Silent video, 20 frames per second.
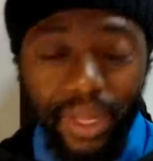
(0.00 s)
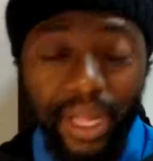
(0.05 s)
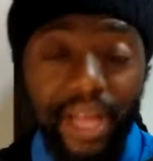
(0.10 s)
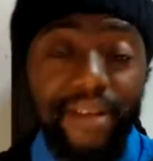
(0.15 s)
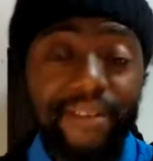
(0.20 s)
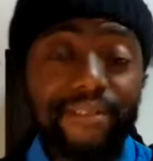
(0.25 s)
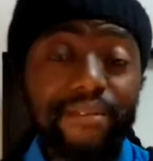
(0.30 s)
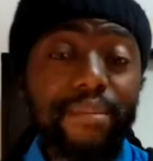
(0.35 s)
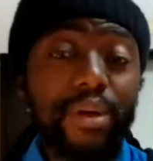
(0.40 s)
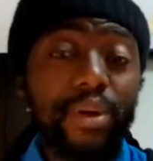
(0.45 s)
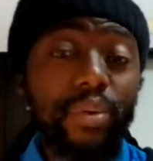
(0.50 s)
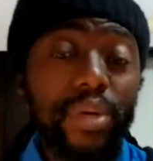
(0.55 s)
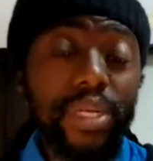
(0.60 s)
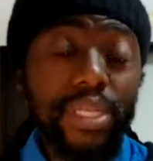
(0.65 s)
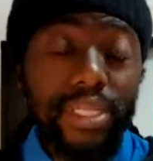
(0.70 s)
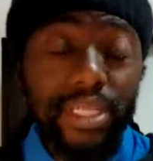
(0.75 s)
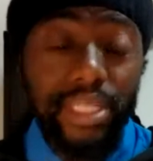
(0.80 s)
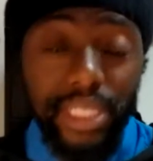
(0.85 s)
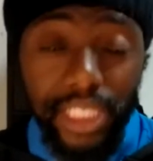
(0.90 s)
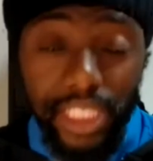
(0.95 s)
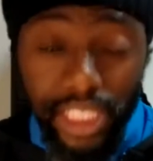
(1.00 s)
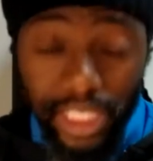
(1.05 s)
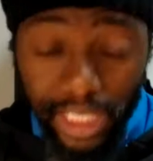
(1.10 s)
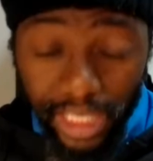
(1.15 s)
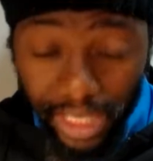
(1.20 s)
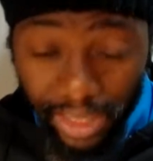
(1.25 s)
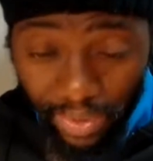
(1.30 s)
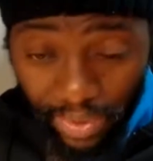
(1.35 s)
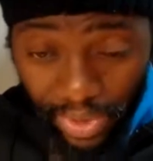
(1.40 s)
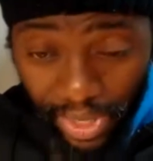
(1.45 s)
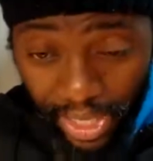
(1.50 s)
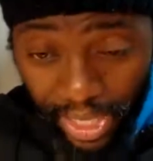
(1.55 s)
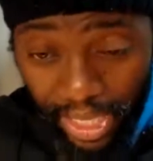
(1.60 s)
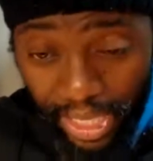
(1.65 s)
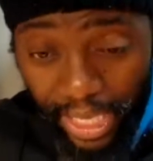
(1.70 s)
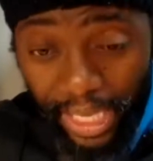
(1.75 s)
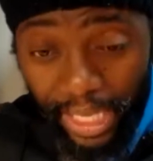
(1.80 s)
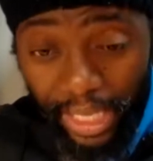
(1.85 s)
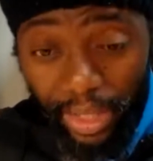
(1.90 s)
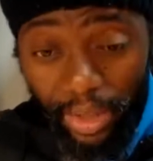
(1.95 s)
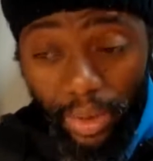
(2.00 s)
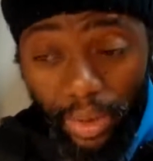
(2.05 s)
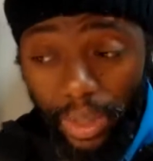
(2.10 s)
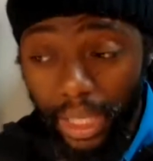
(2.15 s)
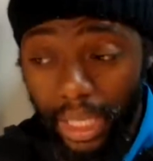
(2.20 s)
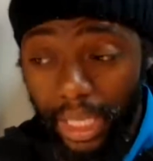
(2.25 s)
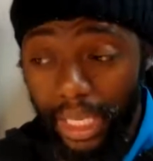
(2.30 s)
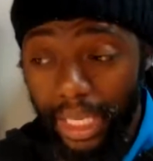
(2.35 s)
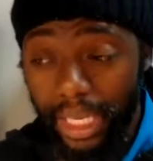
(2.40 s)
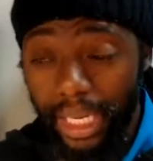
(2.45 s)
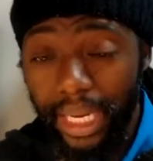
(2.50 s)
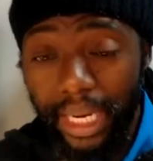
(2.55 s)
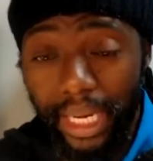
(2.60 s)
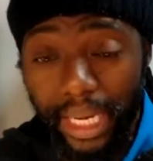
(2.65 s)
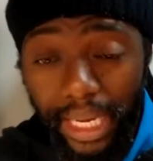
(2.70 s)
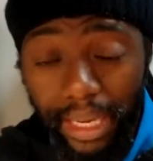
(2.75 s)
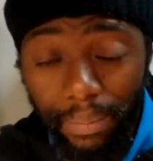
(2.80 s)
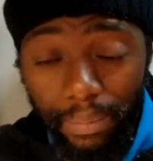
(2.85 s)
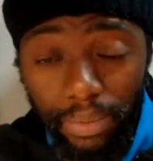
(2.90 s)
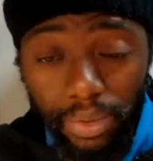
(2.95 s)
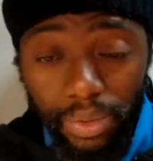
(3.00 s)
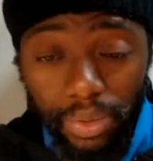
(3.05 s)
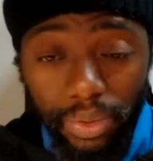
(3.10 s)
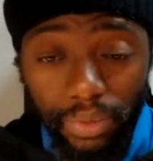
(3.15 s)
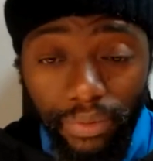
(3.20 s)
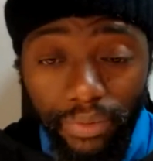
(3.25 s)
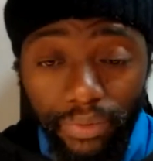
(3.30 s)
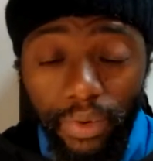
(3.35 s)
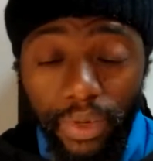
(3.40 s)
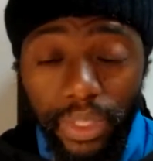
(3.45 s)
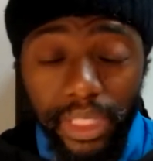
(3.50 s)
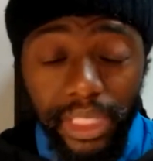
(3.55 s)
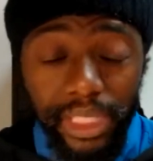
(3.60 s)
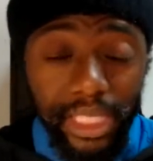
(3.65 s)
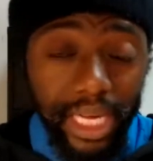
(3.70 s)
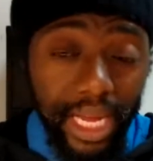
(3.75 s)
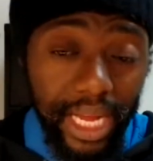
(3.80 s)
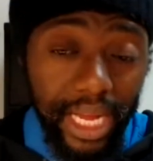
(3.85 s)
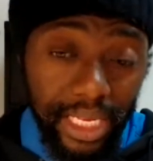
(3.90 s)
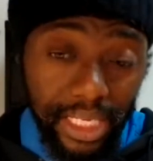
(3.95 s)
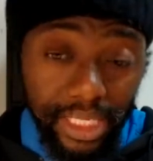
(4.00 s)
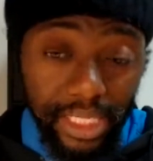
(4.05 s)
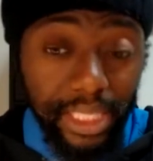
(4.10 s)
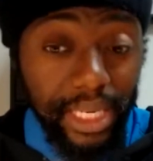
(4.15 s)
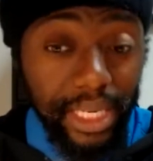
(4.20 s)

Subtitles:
everybody was cheering and like, geared up for change.